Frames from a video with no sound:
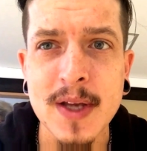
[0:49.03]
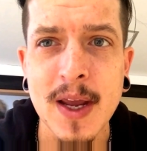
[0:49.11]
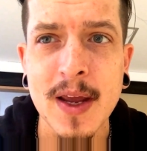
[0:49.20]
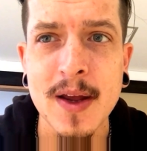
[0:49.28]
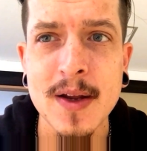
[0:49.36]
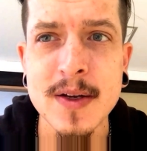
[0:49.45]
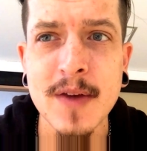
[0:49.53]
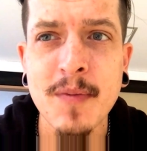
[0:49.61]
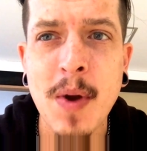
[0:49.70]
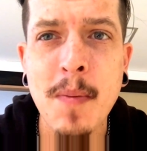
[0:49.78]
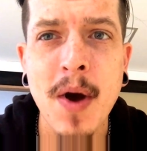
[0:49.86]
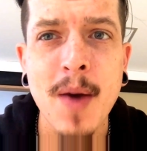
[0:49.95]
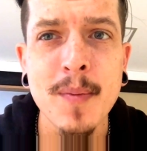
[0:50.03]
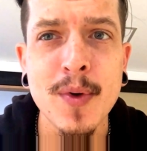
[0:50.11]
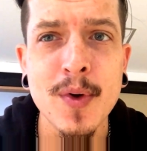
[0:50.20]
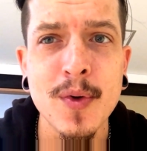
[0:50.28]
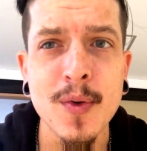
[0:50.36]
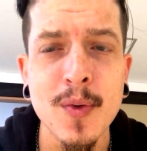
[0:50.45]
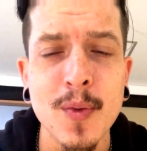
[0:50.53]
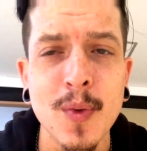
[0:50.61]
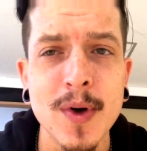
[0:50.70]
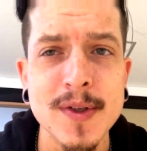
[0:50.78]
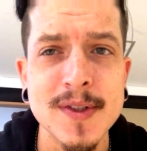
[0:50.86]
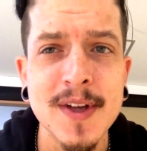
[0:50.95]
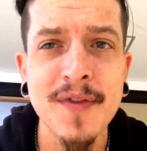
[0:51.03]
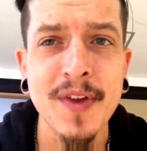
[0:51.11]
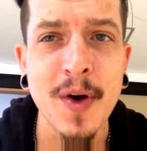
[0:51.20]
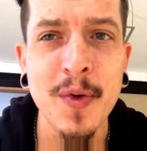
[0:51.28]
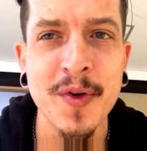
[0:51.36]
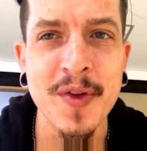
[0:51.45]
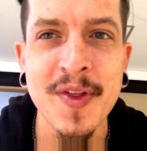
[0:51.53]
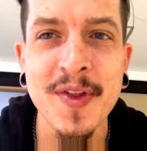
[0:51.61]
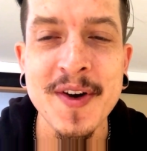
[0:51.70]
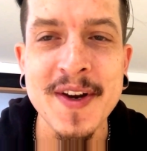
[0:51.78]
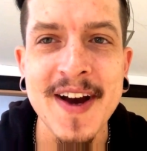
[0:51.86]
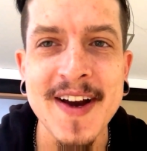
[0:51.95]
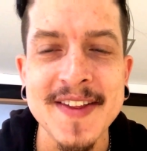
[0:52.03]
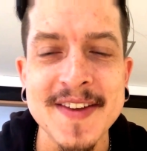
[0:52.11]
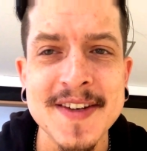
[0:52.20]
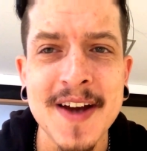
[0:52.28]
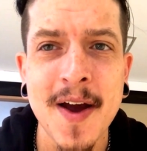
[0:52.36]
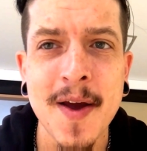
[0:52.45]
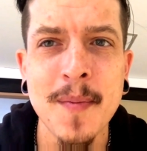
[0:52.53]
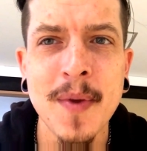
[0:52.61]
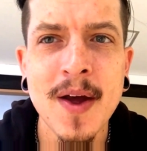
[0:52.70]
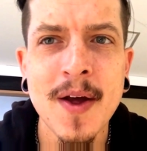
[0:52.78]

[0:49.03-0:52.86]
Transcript: And if my mom, who was definitely older than 39 at the time,